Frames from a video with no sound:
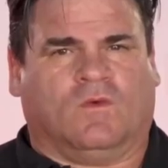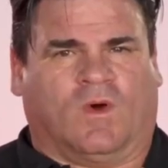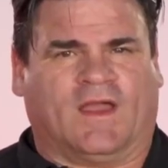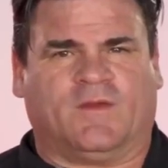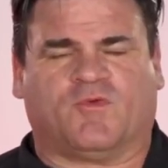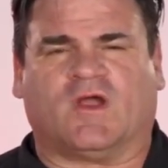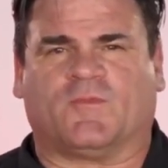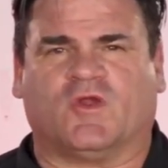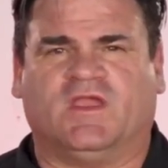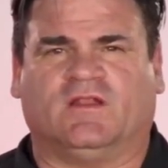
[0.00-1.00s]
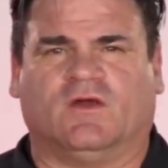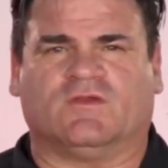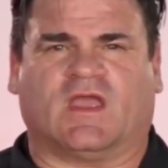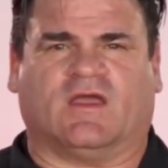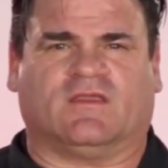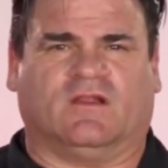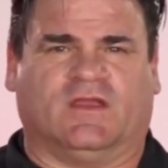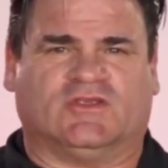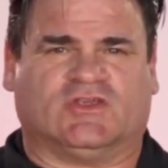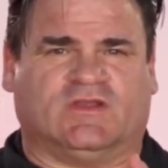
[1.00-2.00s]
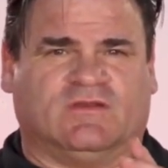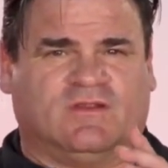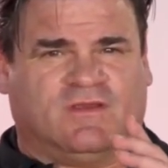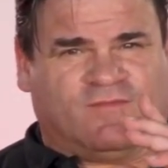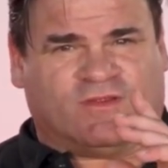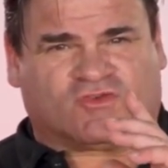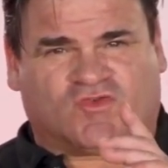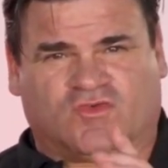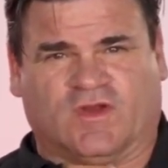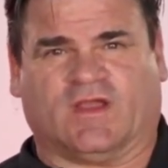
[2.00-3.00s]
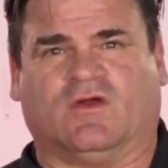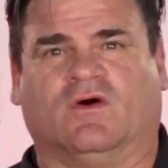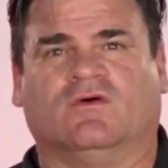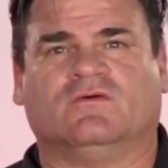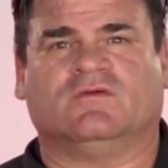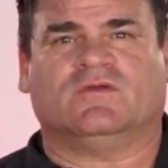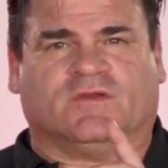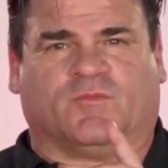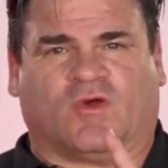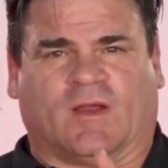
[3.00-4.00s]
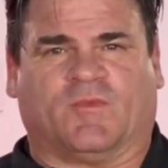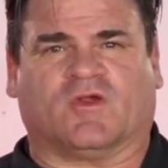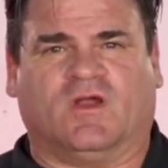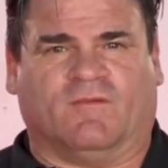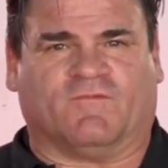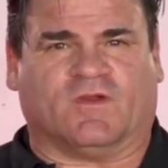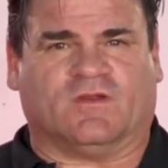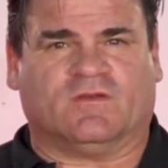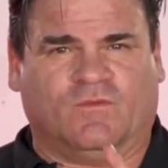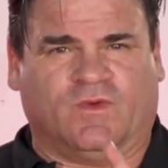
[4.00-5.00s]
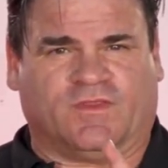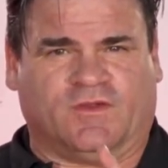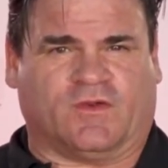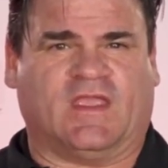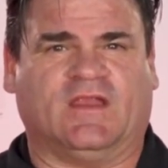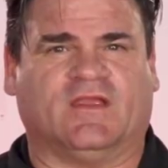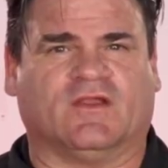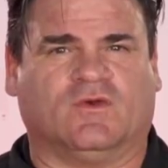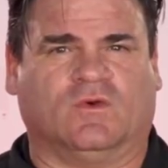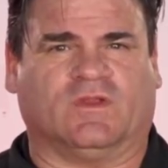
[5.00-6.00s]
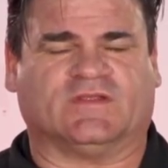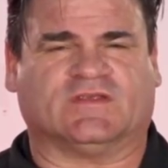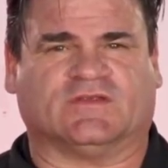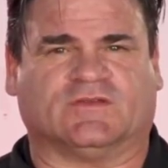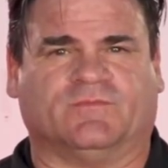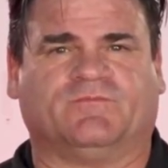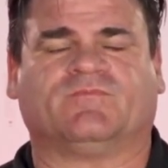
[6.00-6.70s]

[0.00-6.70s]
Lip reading: Why a proper heat load calculation is critical to proper comfort with your heating and cooling system.